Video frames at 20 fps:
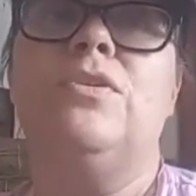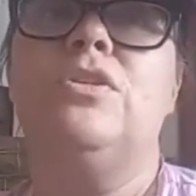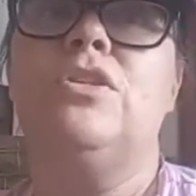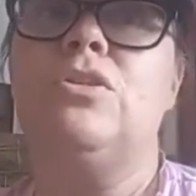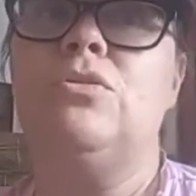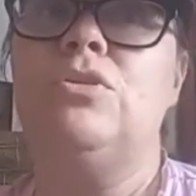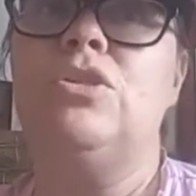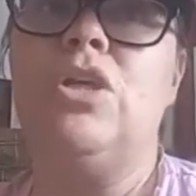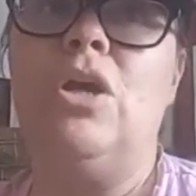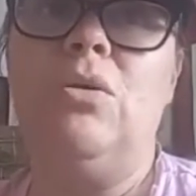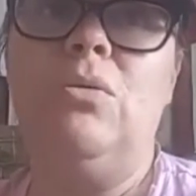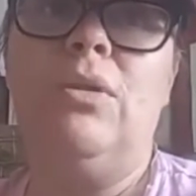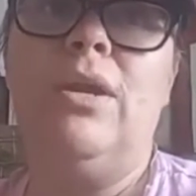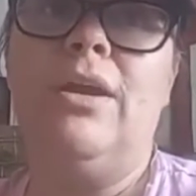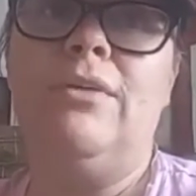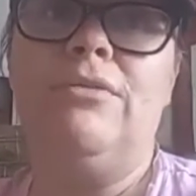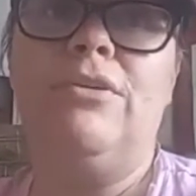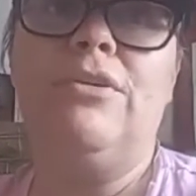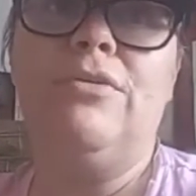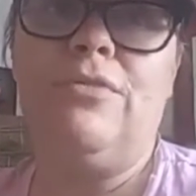So don't
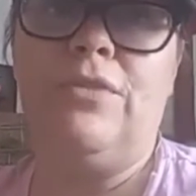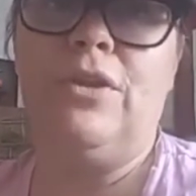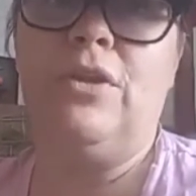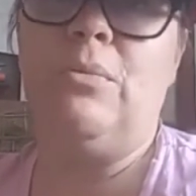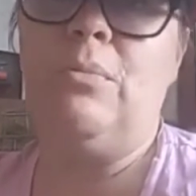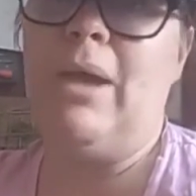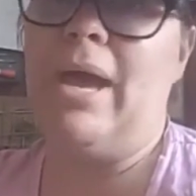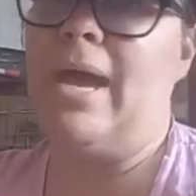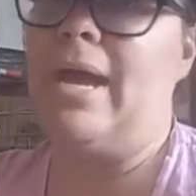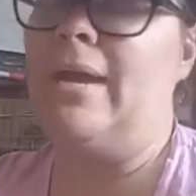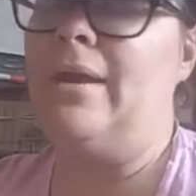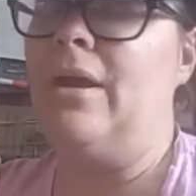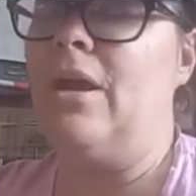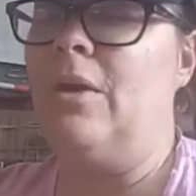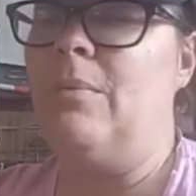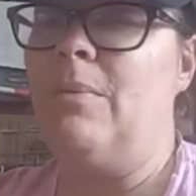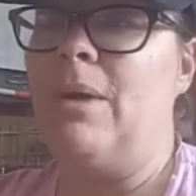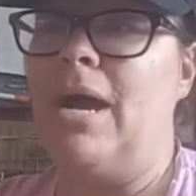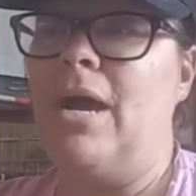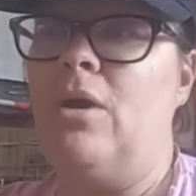ever feel bad
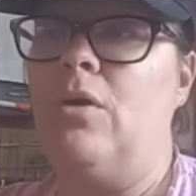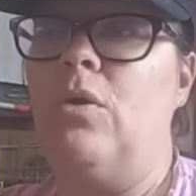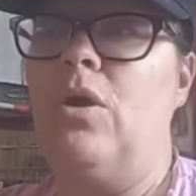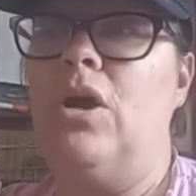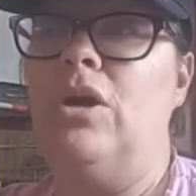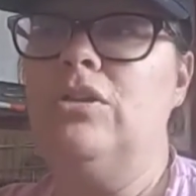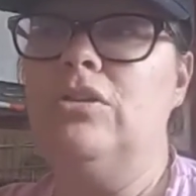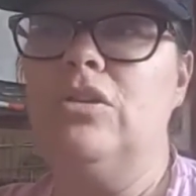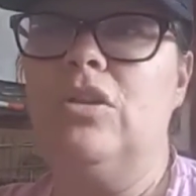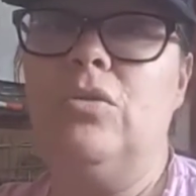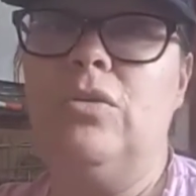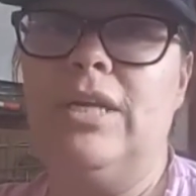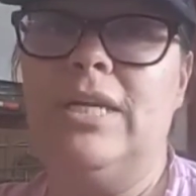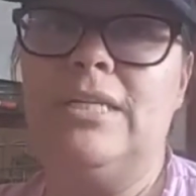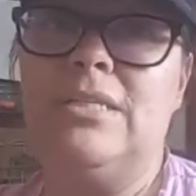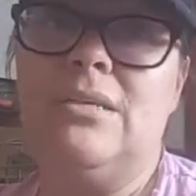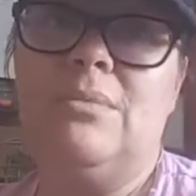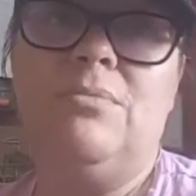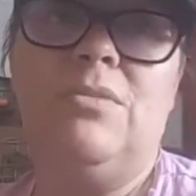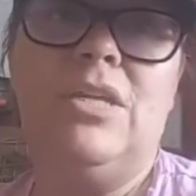about
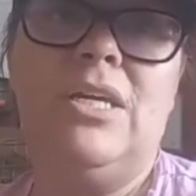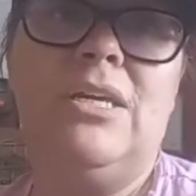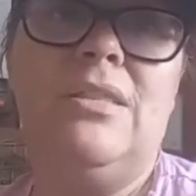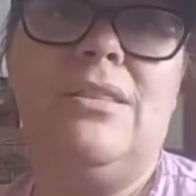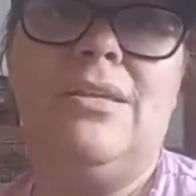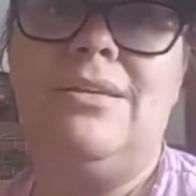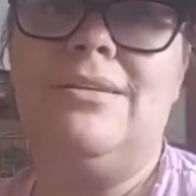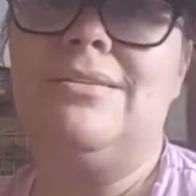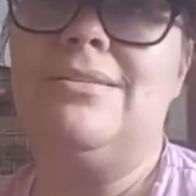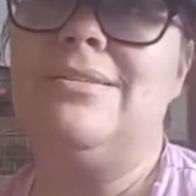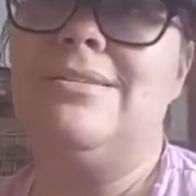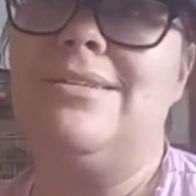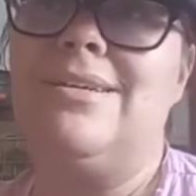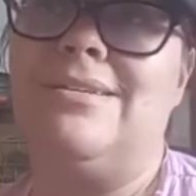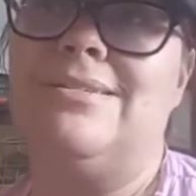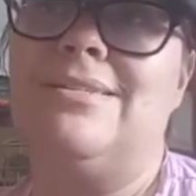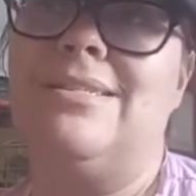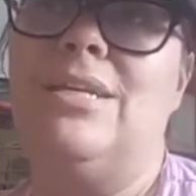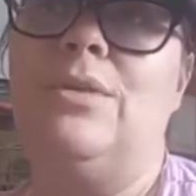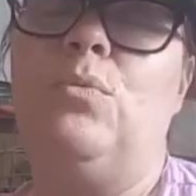unloading something that
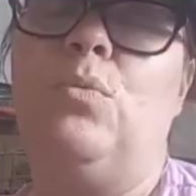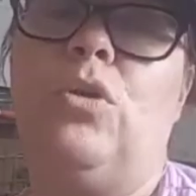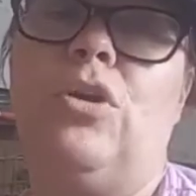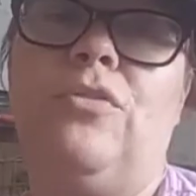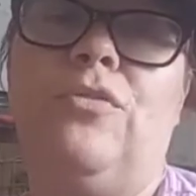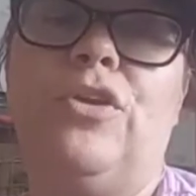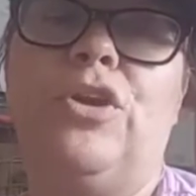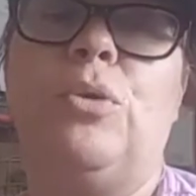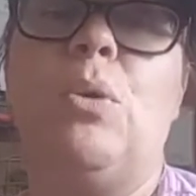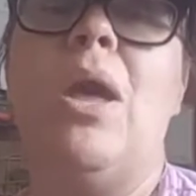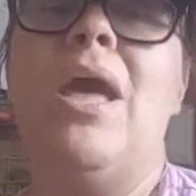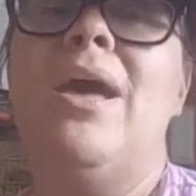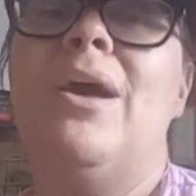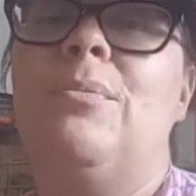doesn't work for you.